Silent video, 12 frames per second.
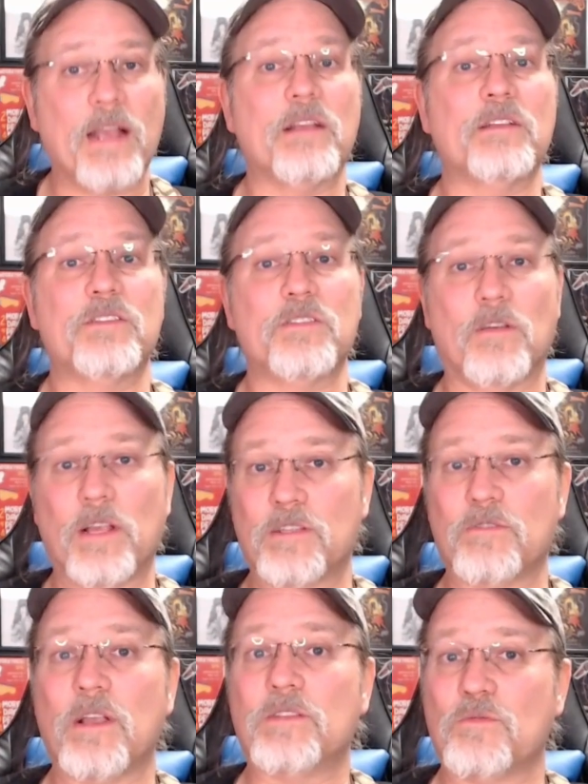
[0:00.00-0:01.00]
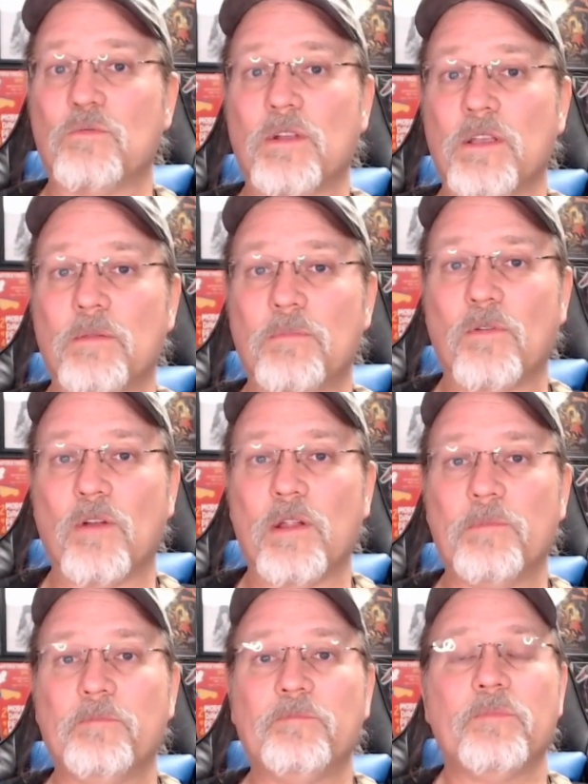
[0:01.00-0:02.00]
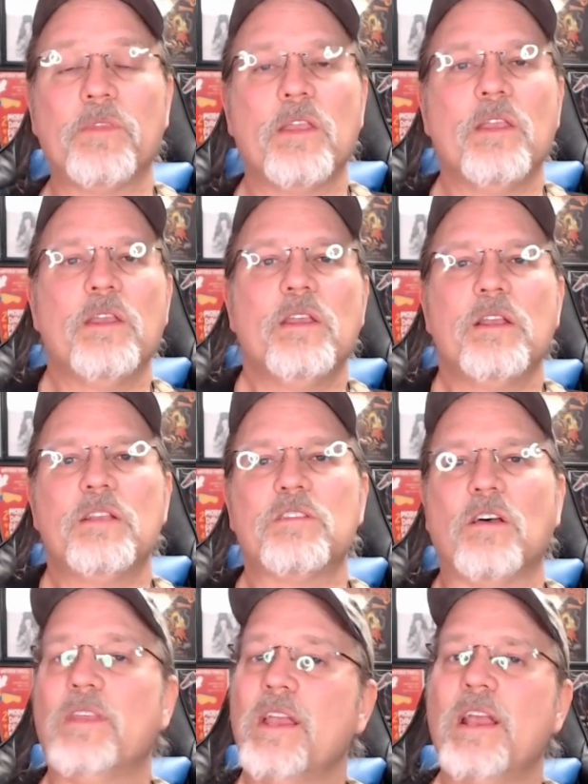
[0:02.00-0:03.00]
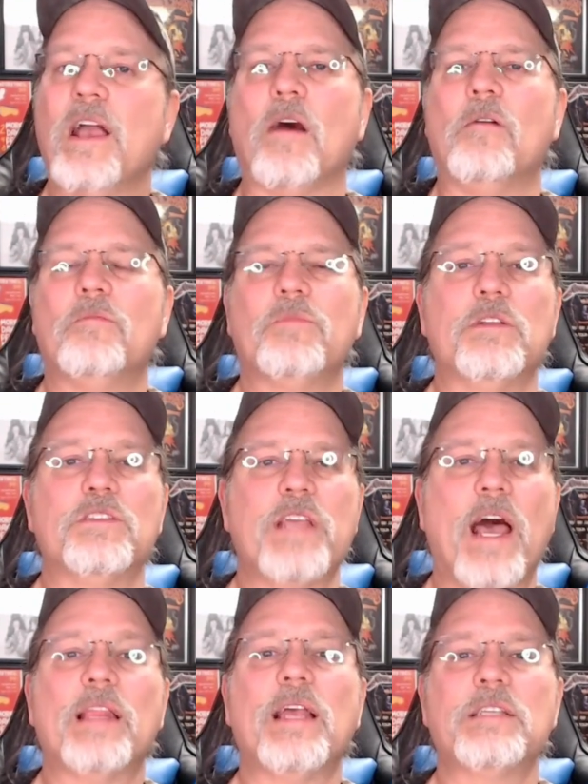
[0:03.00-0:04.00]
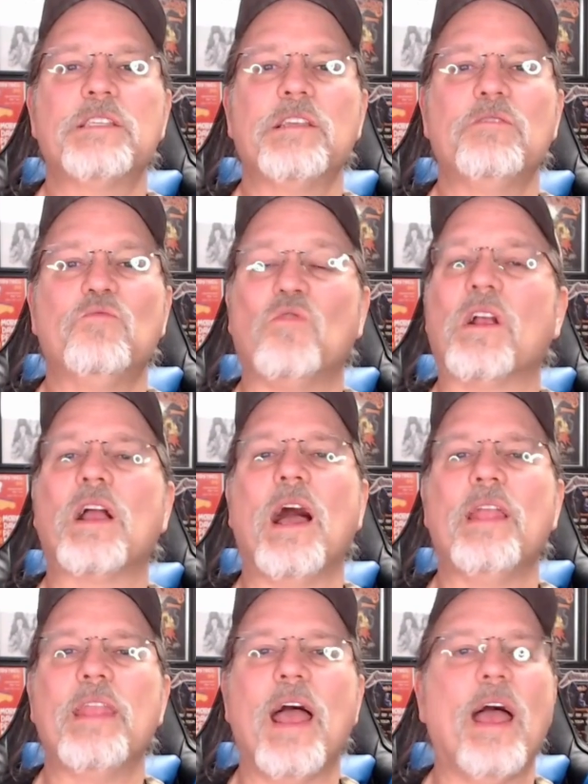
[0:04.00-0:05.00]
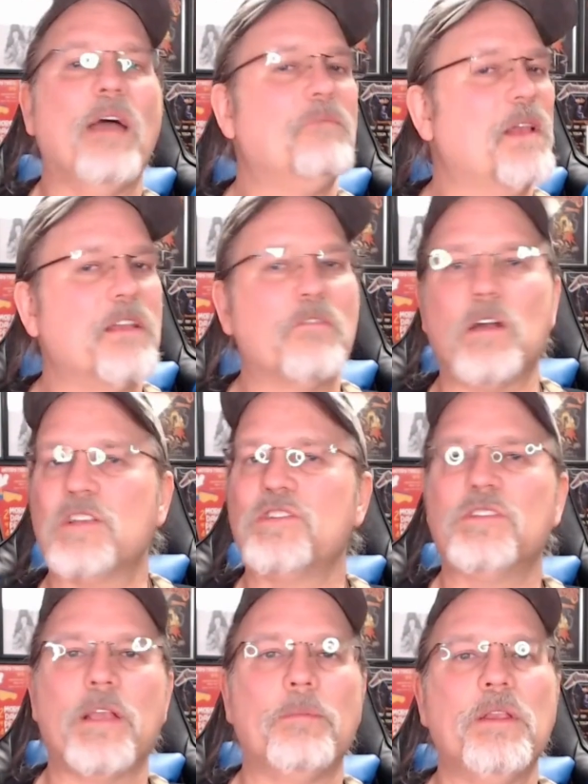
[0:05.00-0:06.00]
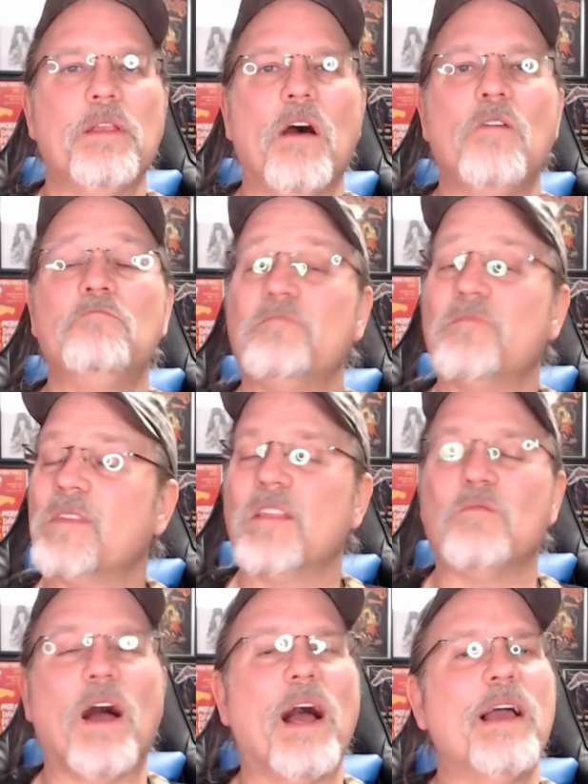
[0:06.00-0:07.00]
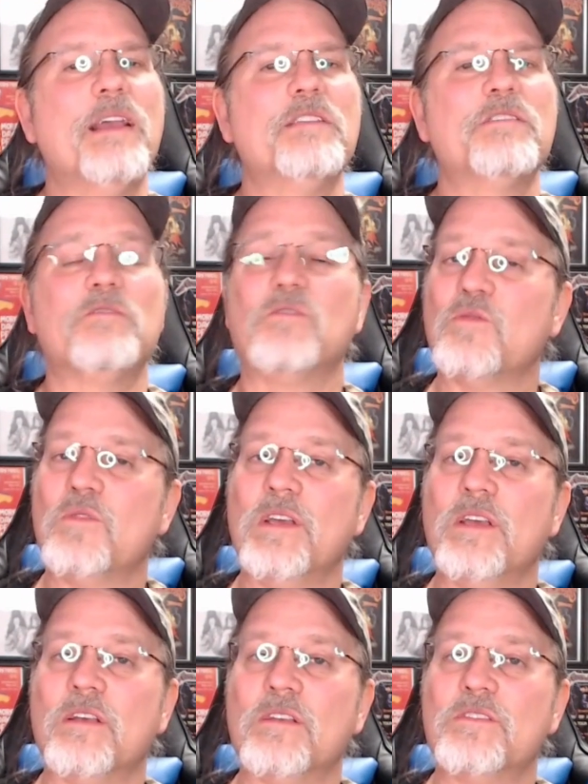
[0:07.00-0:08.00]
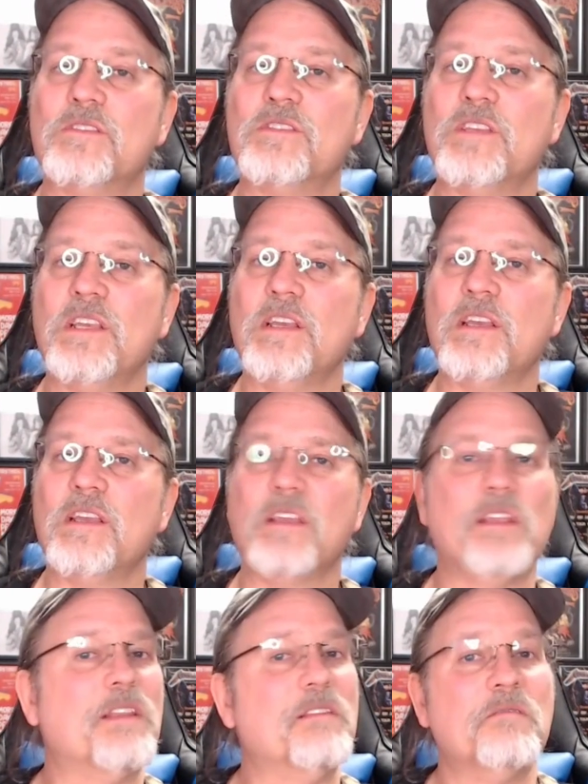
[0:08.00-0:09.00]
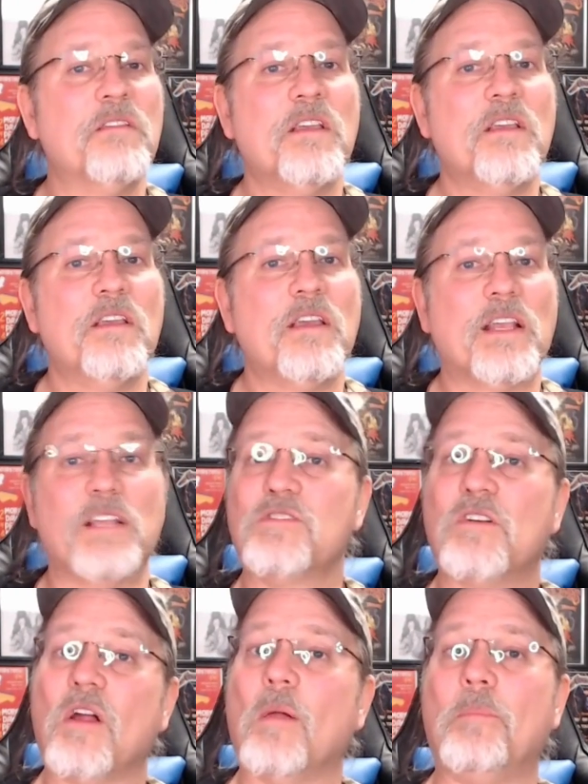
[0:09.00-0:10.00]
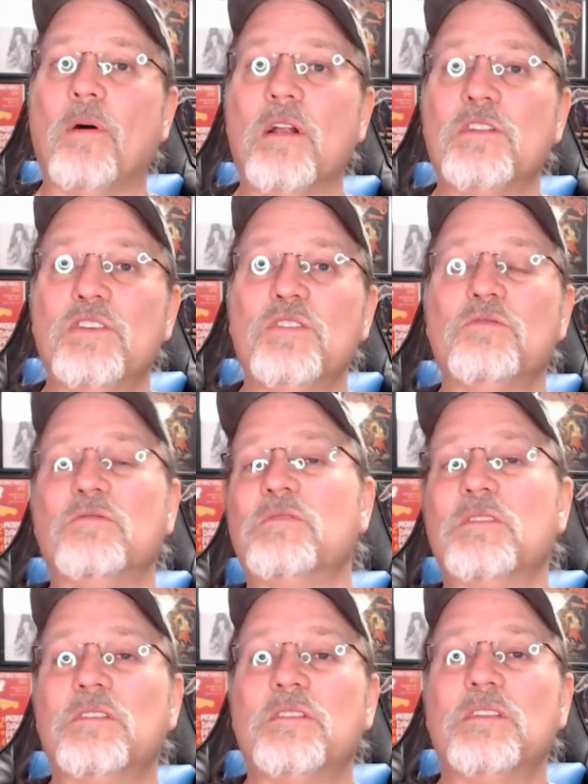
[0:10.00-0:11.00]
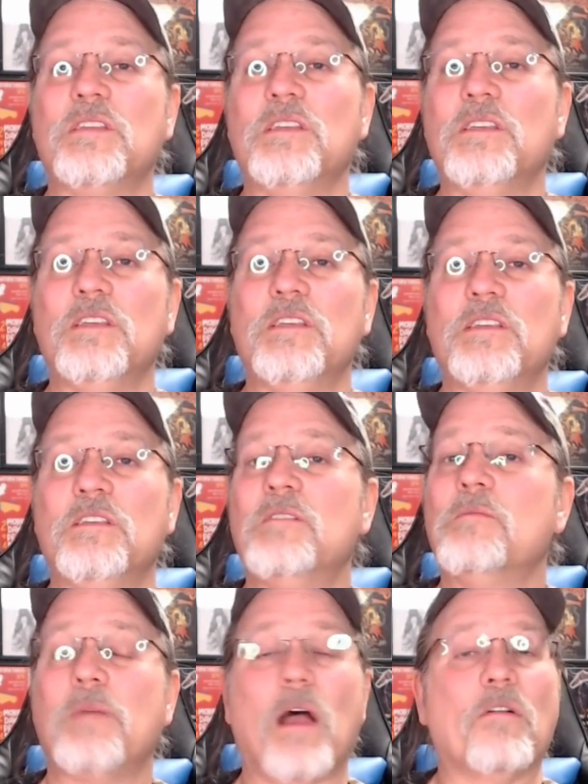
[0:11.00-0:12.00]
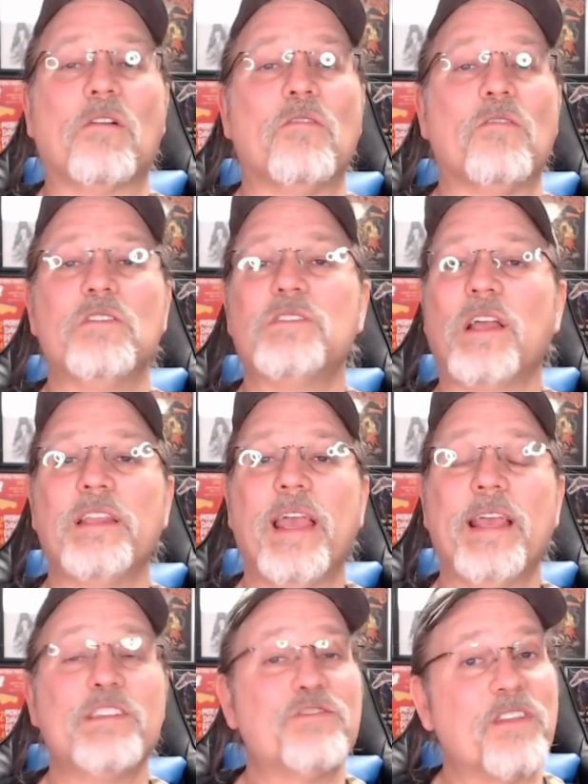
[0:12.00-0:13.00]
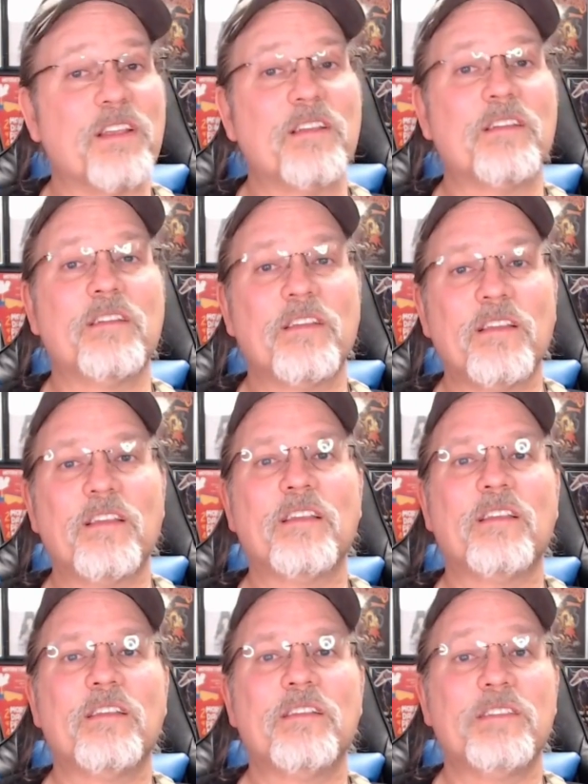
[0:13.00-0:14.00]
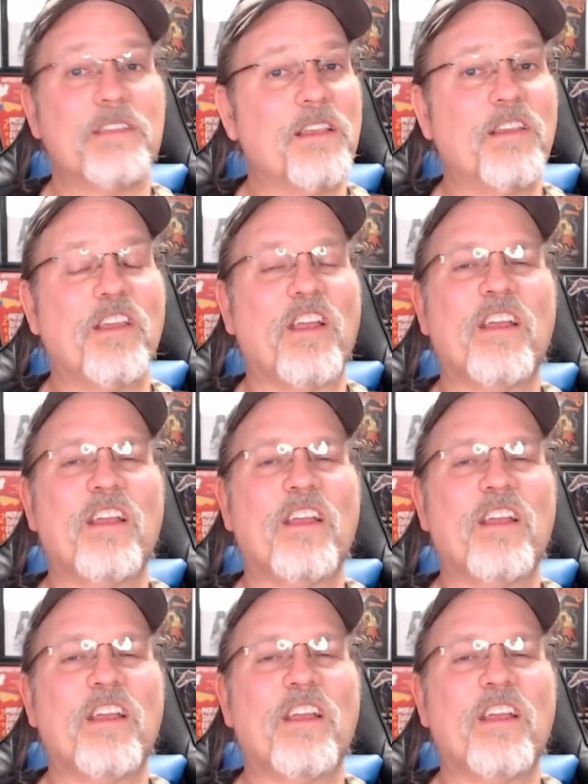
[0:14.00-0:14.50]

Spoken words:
So that's really important. So there you go. There's that lesson. Work on that. Any questions, let me know. Otherwise, we'll see you in guess you call it part 2, the power chords on the A string. See you there.